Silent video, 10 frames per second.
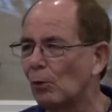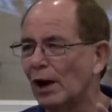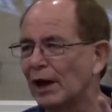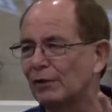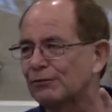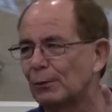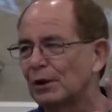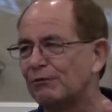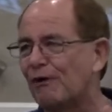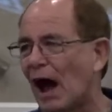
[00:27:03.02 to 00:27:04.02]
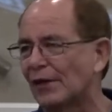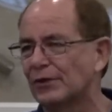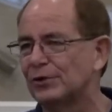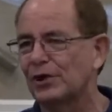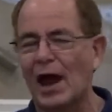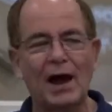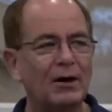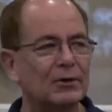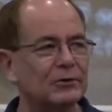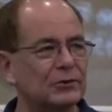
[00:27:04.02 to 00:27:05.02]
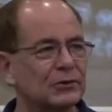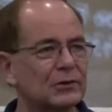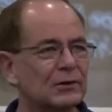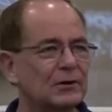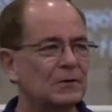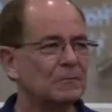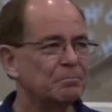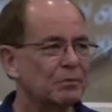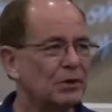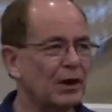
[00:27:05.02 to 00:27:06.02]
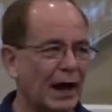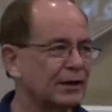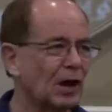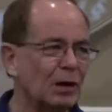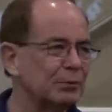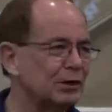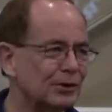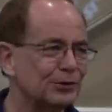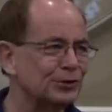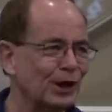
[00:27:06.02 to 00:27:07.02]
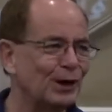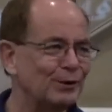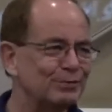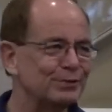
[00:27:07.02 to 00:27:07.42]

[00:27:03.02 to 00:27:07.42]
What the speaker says: way from the Father's house, you got to come to yourself.